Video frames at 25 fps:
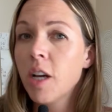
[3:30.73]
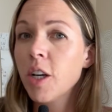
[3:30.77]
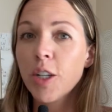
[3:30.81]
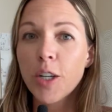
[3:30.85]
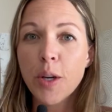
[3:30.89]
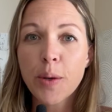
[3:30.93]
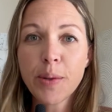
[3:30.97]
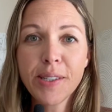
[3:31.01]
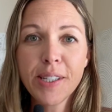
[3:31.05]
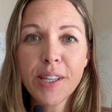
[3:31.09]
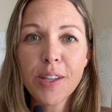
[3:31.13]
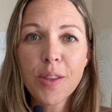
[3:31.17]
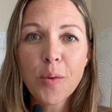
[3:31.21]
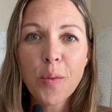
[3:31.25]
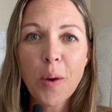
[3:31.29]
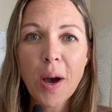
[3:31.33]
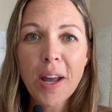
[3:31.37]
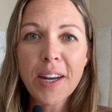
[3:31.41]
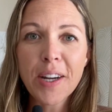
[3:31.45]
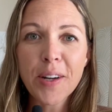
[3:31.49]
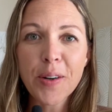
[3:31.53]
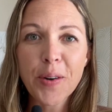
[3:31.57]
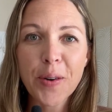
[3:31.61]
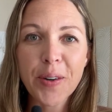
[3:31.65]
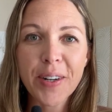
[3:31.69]
Go see the
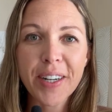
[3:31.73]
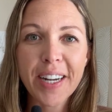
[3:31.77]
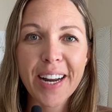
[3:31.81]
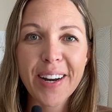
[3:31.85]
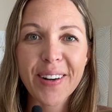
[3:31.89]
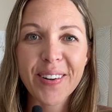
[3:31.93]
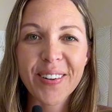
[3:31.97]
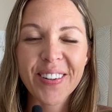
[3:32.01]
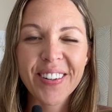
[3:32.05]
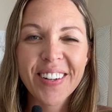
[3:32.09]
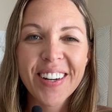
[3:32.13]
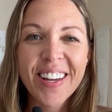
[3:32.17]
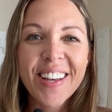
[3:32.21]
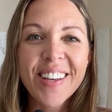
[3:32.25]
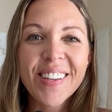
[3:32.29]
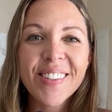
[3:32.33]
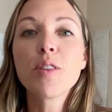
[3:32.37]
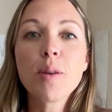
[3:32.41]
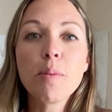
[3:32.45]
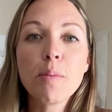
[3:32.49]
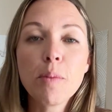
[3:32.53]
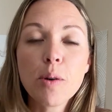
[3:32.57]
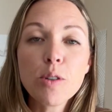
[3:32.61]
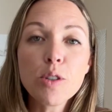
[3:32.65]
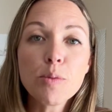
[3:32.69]
wedding coordinator. For
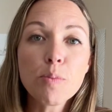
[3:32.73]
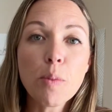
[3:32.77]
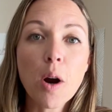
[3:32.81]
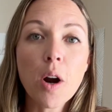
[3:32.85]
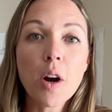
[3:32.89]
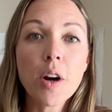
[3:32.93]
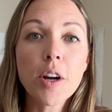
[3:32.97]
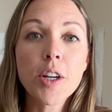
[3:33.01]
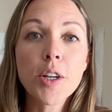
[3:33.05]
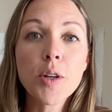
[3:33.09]
the most part,